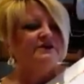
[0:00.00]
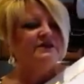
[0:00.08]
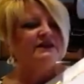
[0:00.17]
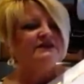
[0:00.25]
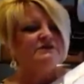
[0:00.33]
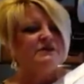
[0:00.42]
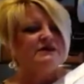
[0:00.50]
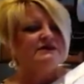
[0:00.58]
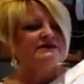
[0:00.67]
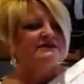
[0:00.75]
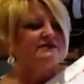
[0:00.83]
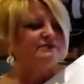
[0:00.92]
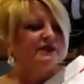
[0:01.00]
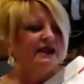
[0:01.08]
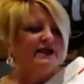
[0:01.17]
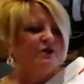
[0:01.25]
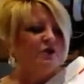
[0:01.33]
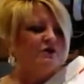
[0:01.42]
The next one is the
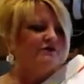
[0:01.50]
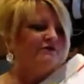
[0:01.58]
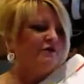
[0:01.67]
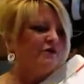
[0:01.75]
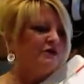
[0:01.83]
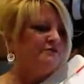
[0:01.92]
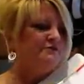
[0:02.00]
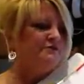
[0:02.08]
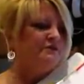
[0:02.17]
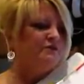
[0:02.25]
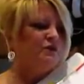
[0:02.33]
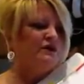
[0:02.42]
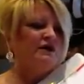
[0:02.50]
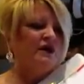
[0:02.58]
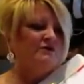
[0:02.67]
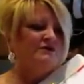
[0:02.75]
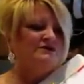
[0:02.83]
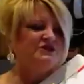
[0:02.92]
supply order form. We
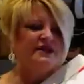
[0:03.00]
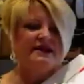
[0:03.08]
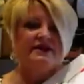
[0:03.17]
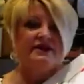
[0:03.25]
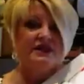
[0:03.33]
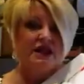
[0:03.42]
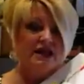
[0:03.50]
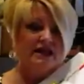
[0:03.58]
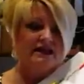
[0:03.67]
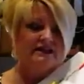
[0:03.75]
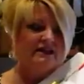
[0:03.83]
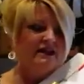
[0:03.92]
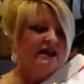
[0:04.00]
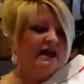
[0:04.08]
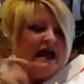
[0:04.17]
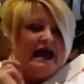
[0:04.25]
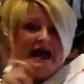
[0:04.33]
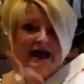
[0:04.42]
always do that online.
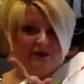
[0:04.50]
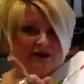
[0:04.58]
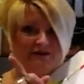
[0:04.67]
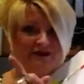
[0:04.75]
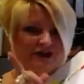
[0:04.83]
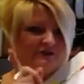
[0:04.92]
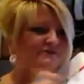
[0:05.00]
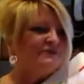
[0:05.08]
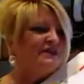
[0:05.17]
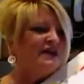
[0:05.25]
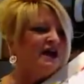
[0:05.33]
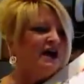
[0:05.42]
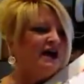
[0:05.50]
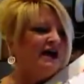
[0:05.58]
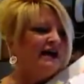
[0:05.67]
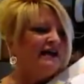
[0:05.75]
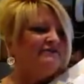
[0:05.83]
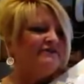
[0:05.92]
However,
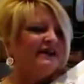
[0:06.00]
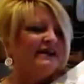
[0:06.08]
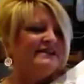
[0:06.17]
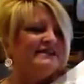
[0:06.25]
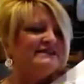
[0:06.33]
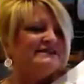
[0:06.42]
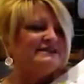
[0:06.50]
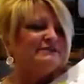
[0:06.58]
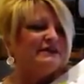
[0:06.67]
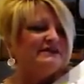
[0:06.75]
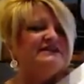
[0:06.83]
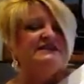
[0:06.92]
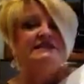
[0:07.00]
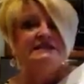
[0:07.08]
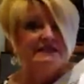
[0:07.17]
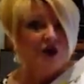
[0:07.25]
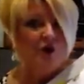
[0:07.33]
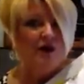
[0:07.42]
I find this to be
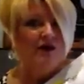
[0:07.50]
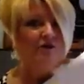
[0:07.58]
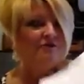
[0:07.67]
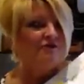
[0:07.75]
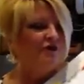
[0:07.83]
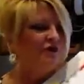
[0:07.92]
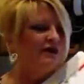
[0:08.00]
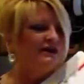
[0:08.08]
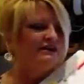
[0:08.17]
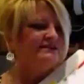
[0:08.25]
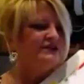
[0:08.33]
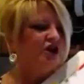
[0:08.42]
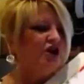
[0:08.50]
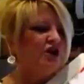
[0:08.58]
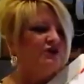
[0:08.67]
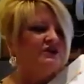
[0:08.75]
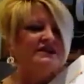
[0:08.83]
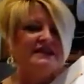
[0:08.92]
so helpful, and it's
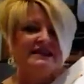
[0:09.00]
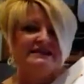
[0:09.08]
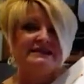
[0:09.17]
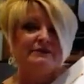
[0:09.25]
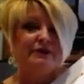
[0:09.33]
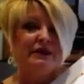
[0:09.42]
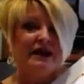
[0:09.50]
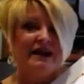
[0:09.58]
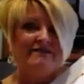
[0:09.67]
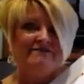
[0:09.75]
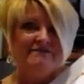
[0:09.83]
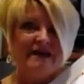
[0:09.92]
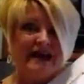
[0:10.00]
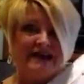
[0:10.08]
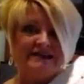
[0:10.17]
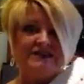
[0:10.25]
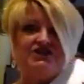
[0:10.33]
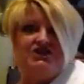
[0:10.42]
called the supply
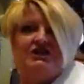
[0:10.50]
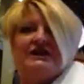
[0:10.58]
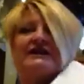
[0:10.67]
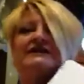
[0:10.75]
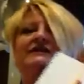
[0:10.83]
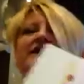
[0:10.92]
fact sheet.